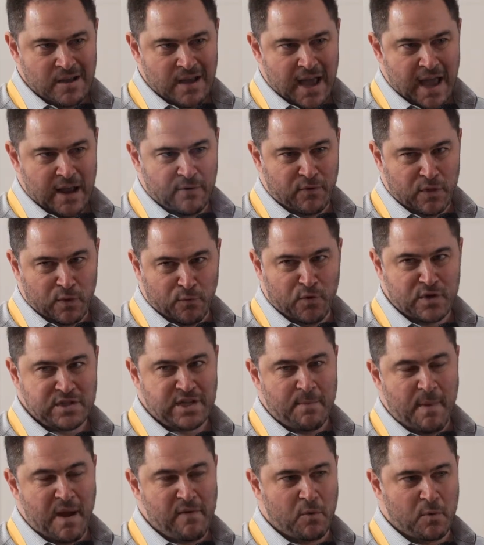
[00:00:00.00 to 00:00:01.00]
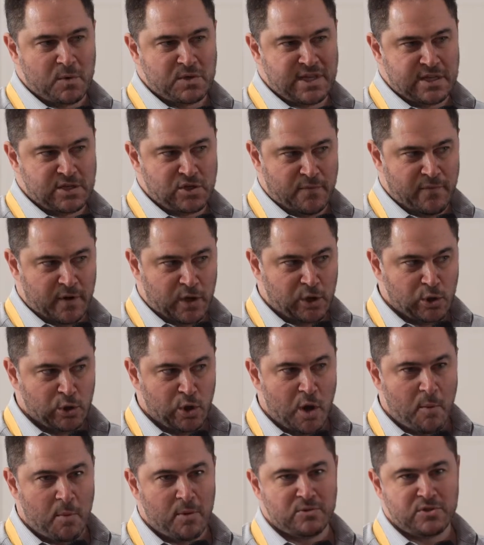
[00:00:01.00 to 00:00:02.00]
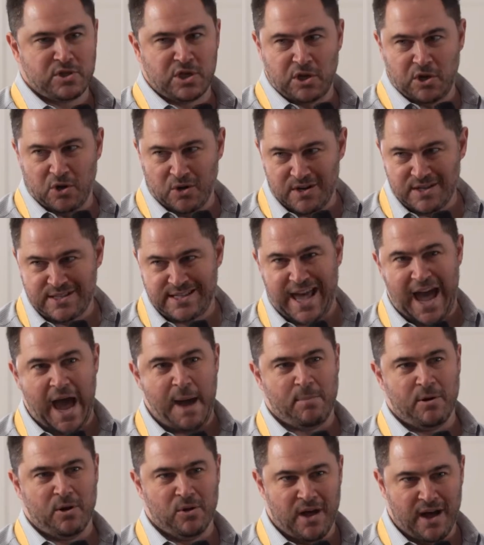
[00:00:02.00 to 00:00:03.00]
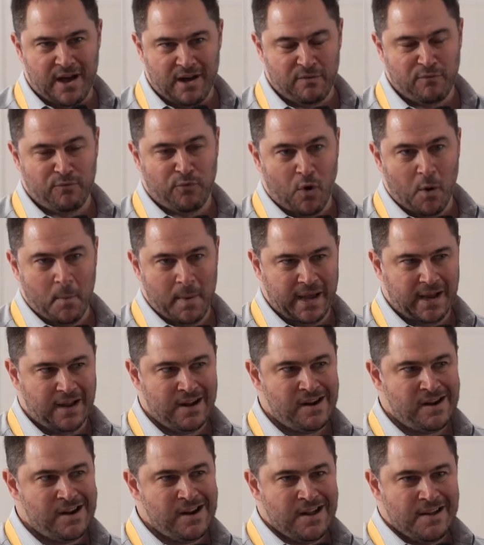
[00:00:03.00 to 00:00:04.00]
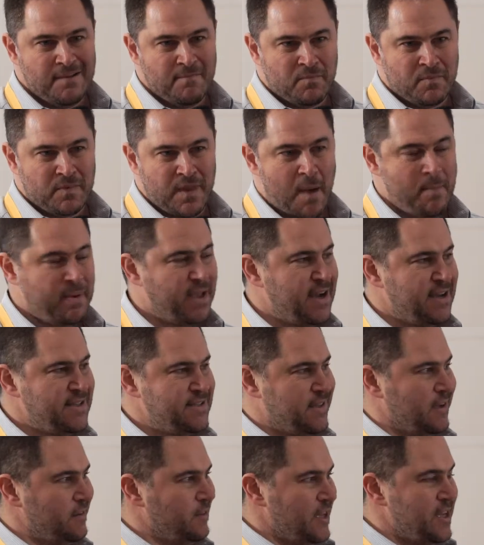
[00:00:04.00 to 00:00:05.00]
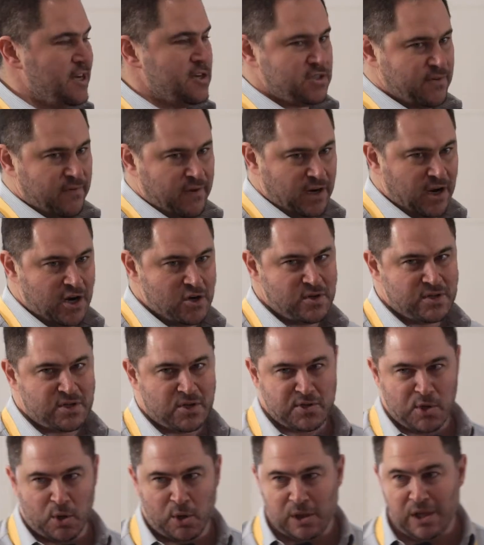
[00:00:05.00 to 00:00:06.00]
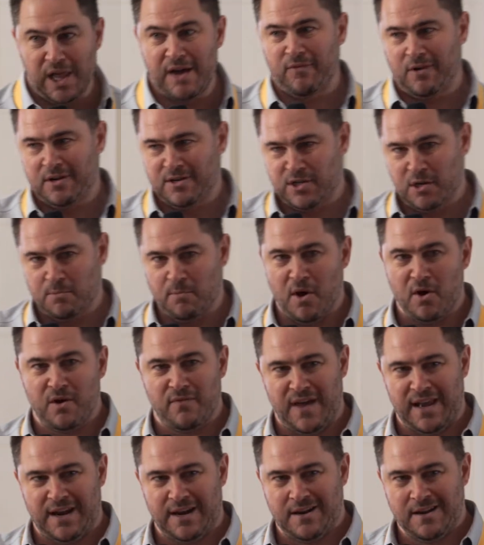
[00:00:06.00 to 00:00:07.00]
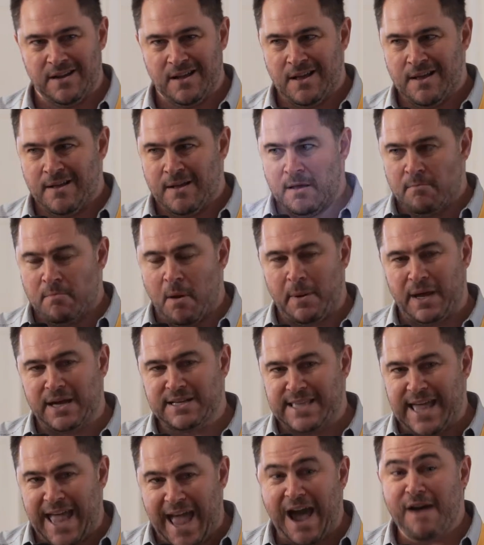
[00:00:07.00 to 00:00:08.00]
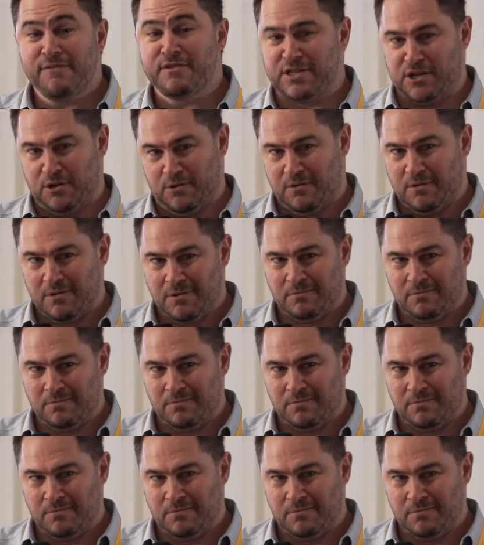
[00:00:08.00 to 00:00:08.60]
And for the first time ever, we're seeing sort of a global securities capital law forming, not because the leaders of our countries are so clever and so motivated, but because they have to.